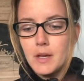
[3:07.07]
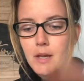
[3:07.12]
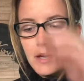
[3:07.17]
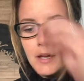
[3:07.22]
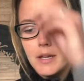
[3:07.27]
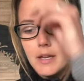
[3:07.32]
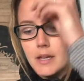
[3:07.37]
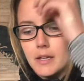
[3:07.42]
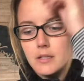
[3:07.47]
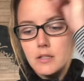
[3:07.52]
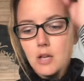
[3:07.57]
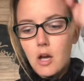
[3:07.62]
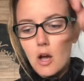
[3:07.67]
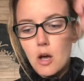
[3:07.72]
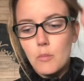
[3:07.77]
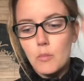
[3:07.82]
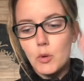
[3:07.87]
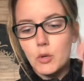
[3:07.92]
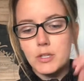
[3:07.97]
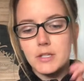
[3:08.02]
He had tall,
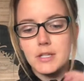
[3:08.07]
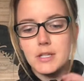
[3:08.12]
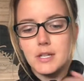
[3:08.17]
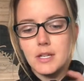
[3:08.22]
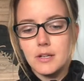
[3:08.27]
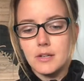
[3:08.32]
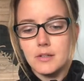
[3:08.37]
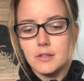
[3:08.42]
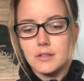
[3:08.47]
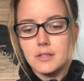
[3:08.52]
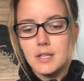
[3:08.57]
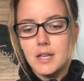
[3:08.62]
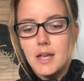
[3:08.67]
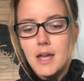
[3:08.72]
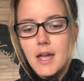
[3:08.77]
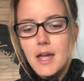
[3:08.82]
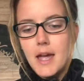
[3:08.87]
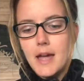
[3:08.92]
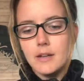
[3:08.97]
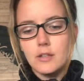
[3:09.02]
pointed ears
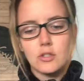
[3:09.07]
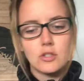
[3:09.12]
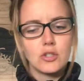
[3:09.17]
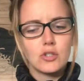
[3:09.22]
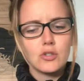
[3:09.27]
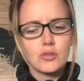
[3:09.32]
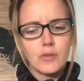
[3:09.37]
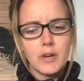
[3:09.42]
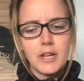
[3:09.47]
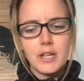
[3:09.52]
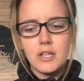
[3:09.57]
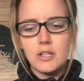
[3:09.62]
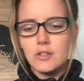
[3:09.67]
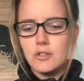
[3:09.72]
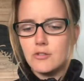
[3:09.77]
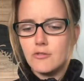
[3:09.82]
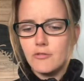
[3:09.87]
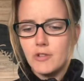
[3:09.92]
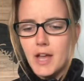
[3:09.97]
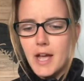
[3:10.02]
and a strange,
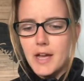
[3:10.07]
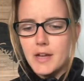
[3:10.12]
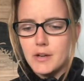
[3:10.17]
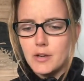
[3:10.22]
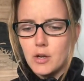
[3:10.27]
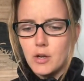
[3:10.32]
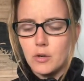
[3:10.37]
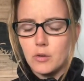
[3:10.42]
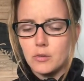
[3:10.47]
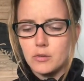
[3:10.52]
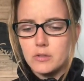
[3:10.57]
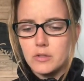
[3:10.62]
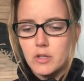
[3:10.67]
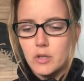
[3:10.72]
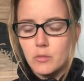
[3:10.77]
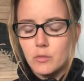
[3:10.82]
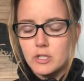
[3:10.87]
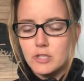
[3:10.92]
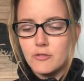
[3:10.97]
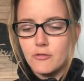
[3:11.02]
flat nose,
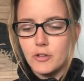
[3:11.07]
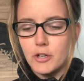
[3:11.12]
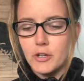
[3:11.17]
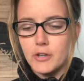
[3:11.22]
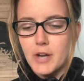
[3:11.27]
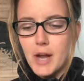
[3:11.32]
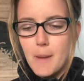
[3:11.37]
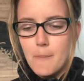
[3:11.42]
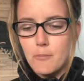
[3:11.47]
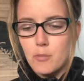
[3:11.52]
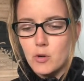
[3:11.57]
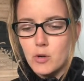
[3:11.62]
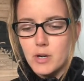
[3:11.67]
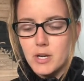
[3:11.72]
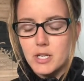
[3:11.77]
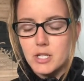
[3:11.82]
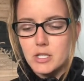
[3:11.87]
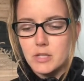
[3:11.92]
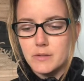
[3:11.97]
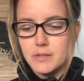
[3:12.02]
which flared upward
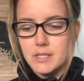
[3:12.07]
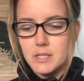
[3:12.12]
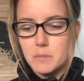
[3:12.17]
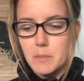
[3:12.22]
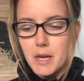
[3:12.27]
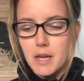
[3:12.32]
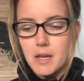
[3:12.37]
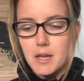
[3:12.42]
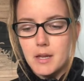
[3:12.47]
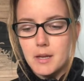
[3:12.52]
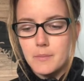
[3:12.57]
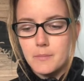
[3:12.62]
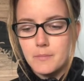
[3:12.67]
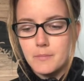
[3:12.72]
into a spike.